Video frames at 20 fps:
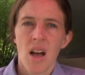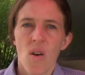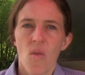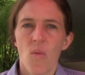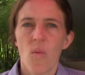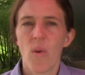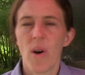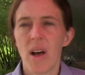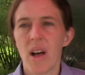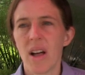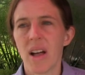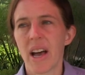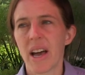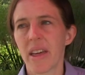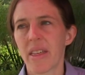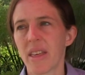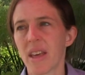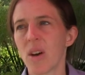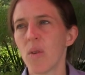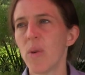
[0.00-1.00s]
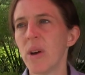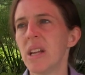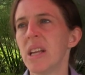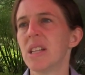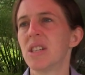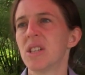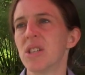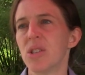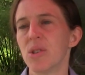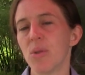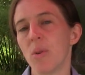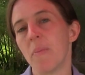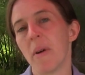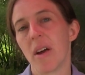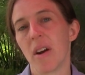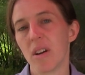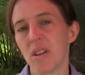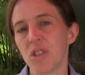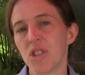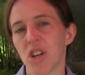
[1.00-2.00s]
well, I think we need to do a
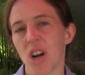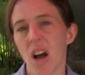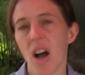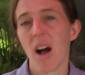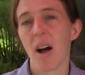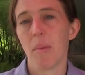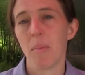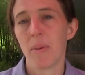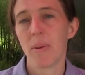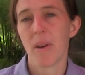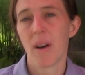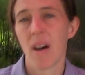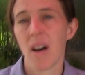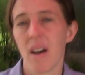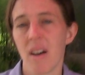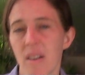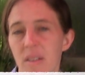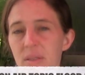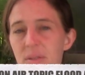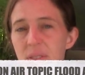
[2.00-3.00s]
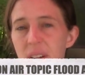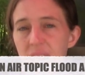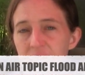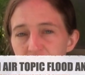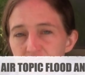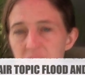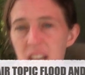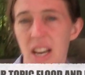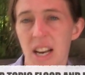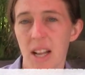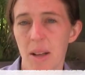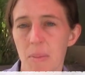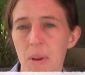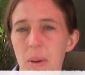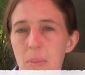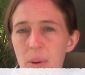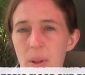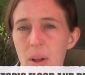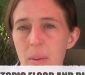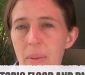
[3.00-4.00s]
better job of educating
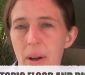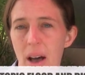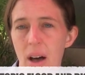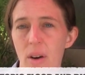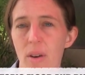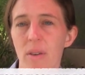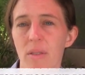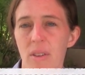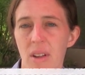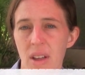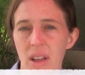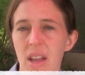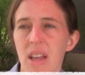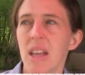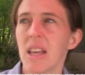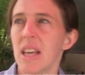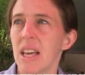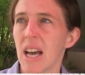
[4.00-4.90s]
people yeah, about.